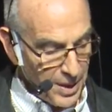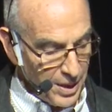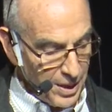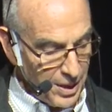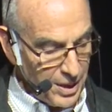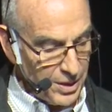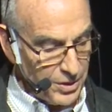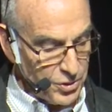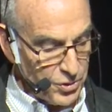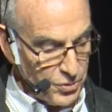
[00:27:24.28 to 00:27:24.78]

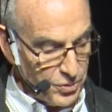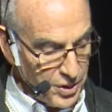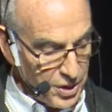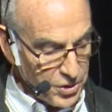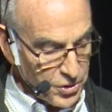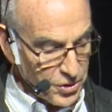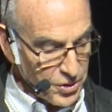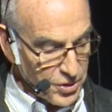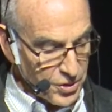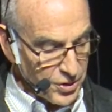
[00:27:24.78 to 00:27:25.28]
and
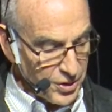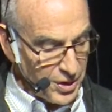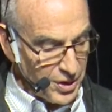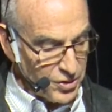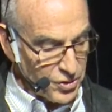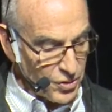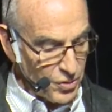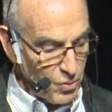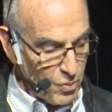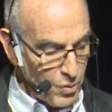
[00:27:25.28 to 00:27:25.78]
judiciously.
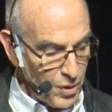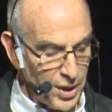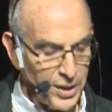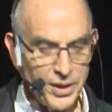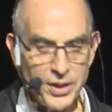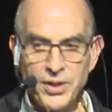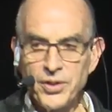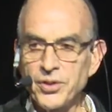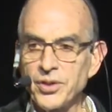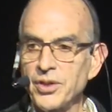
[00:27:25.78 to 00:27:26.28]
So one
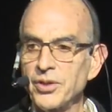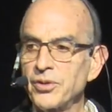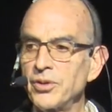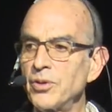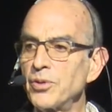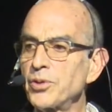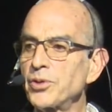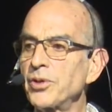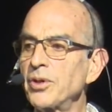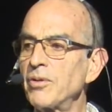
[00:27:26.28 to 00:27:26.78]
is this
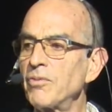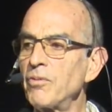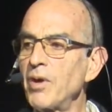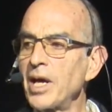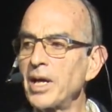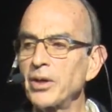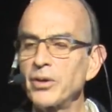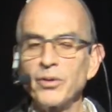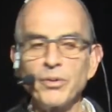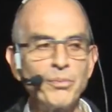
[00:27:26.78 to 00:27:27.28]
notion of
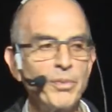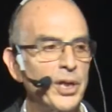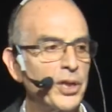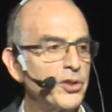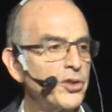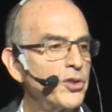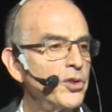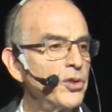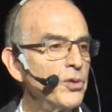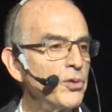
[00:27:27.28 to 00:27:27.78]
radical
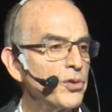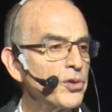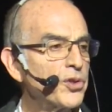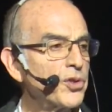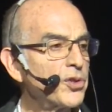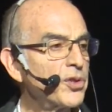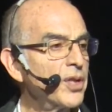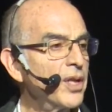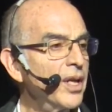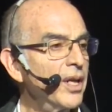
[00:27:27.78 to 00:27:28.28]
mixed
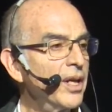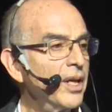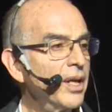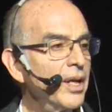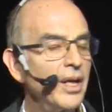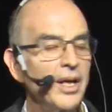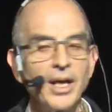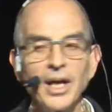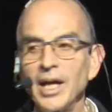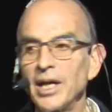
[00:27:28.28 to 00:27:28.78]
use.
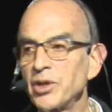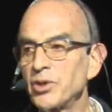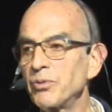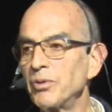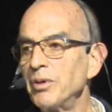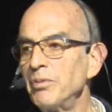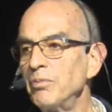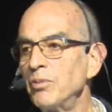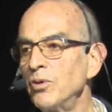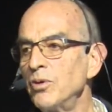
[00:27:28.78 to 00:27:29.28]
As
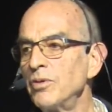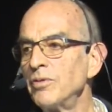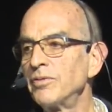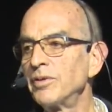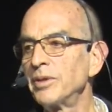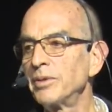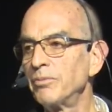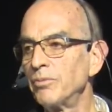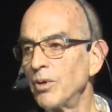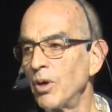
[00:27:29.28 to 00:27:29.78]
we move
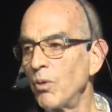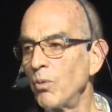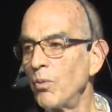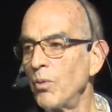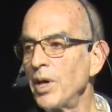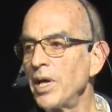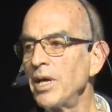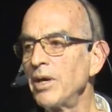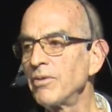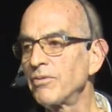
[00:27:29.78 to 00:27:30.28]

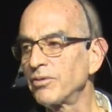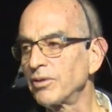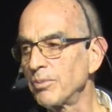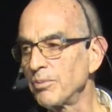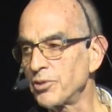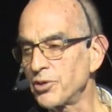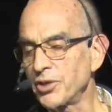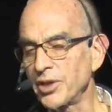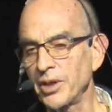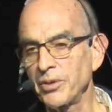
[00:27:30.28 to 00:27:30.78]
away from
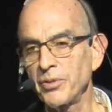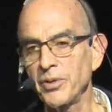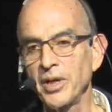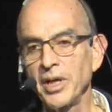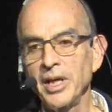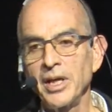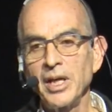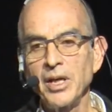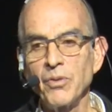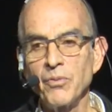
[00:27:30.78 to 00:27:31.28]

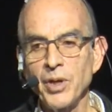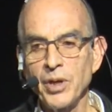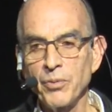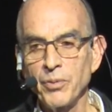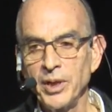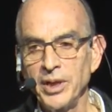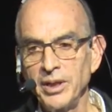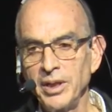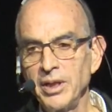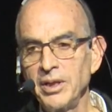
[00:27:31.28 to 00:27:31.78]
segregating where
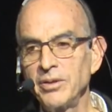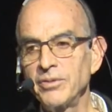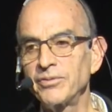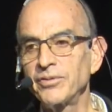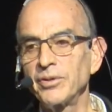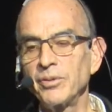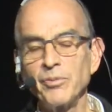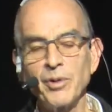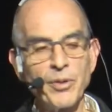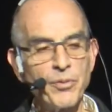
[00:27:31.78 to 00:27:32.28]
we live,
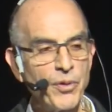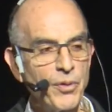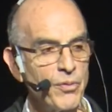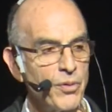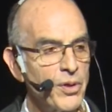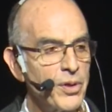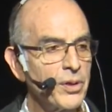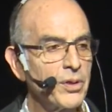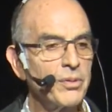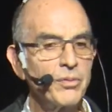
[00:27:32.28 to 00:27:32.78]
from where we
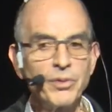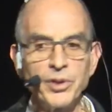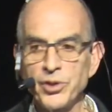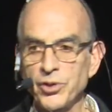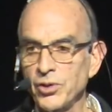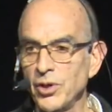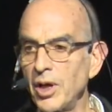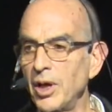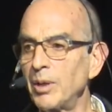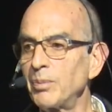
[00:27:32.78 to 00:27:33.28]
work, we
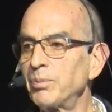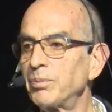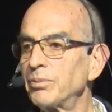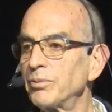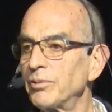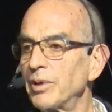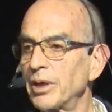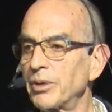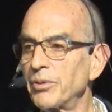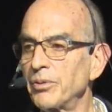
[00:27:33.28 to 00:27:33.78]
shop,
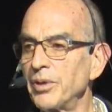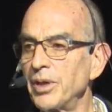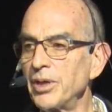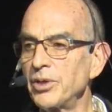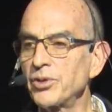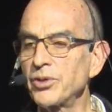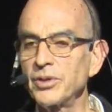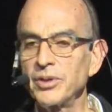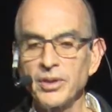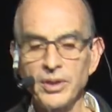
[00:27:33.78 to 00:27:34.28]

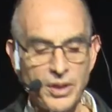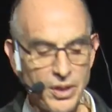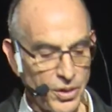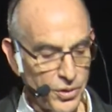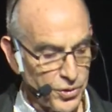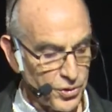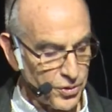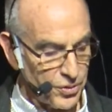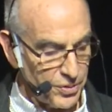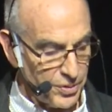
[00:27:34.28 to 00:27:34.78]
recreation,
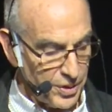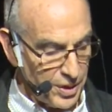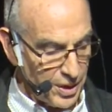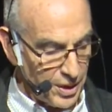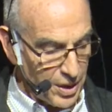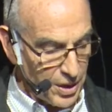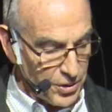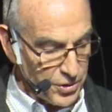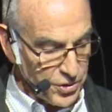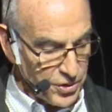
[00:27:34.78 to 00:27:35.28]
culture in
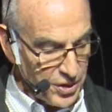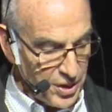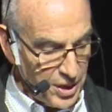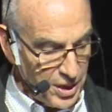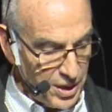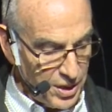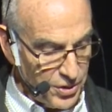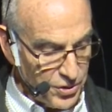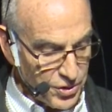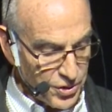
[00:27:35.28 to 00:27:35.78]
our
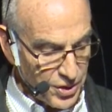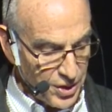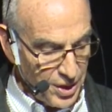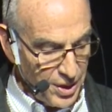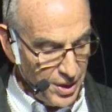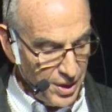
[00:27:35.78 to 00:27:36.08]
cities,